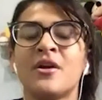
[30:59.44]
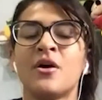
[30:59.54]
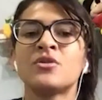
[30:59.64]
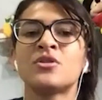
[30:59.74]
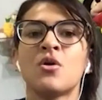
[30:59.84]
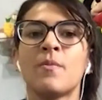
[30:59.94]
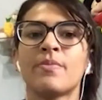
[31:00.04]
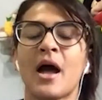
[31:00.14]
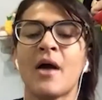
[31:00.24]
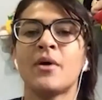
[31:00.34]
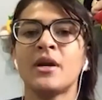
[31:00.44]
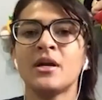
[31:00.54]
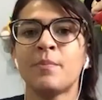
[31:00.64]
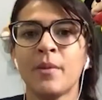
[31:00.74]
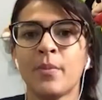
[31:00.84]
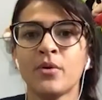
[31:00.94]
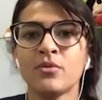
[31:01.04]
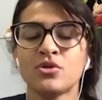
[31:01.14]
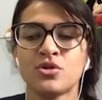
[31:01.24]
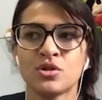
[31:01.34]
so I wanted people
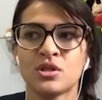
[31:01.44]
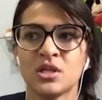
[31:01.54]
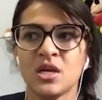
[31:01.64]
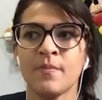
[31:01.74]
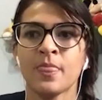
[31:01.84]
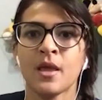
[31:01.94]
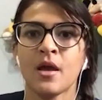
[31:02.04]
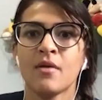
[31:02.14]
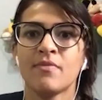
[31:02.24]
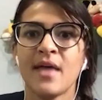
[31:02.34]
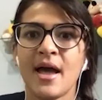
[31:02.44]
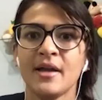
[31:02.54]
to see that